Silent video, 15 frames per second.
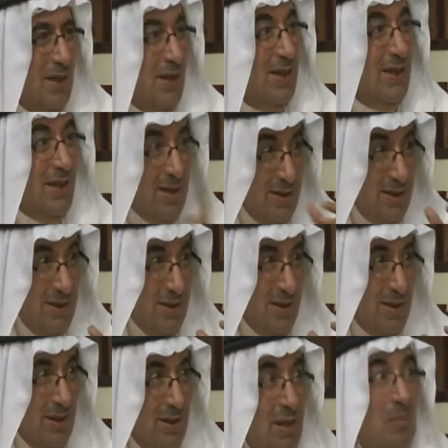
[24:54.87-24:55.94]
yet
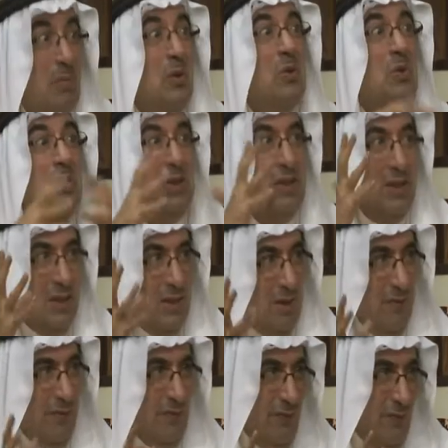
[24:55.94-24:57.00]
the beauty
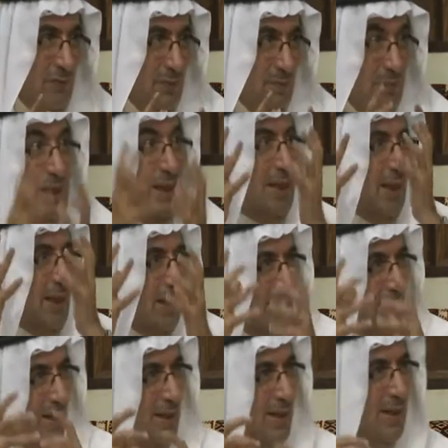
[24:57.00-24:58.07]
of building
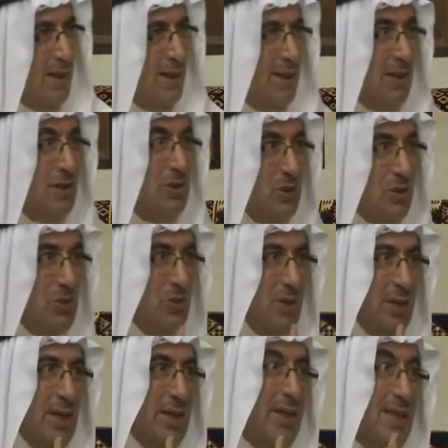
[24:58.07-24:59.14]
the story
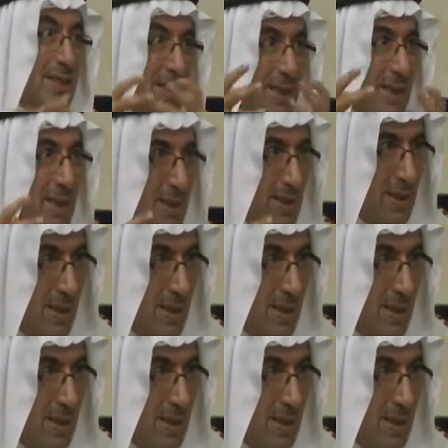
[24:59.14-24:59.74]
and the scenes